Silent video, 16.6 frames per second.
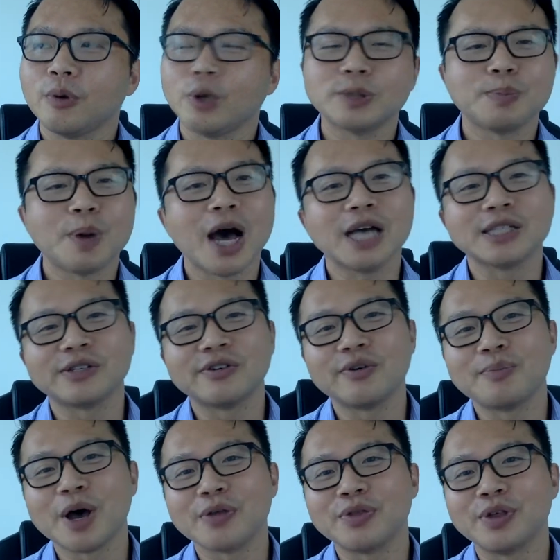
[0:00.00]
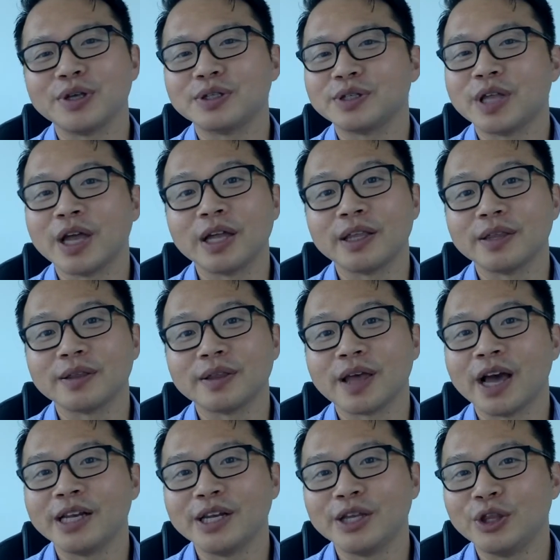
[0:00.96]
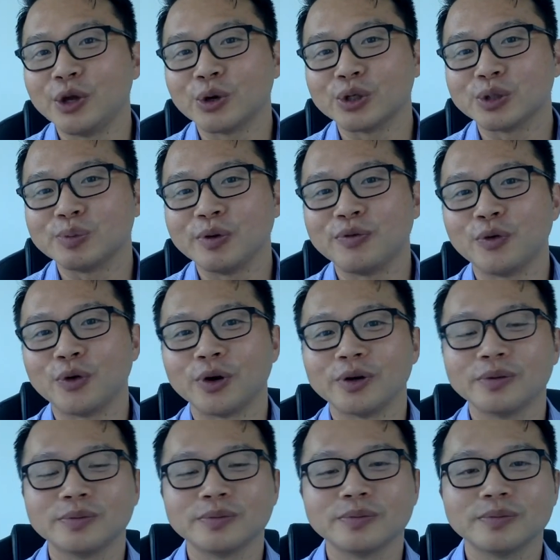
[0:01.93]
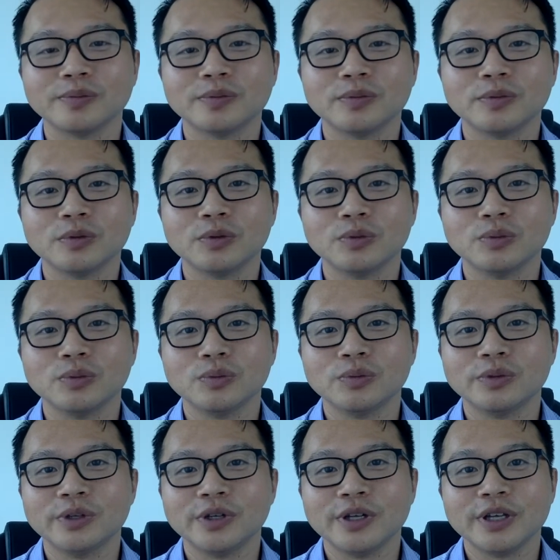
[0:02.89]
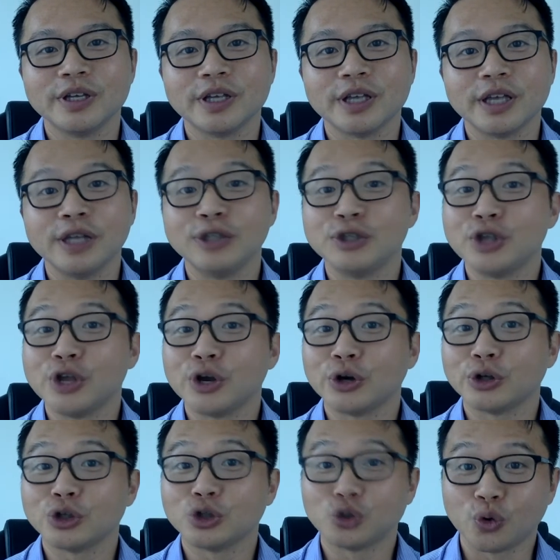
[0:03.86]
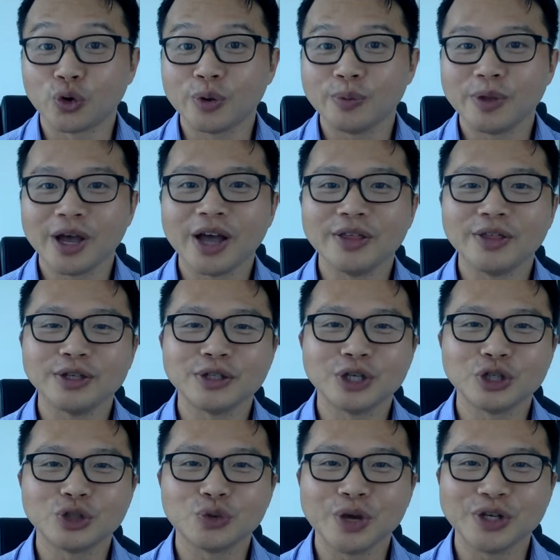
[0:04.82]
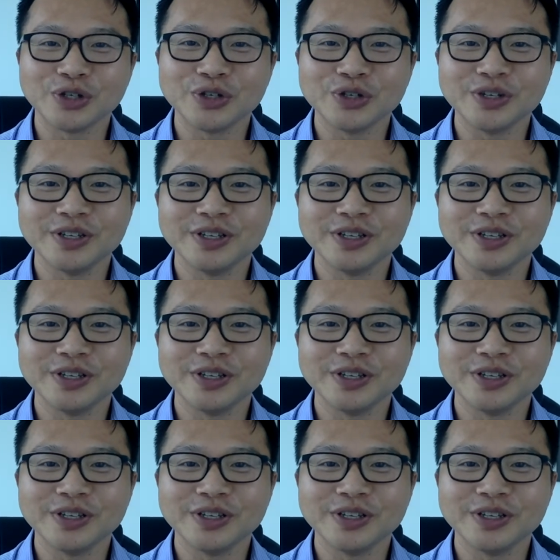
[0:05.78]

positive about this that I didn't notice before? Is there a story behind this situation?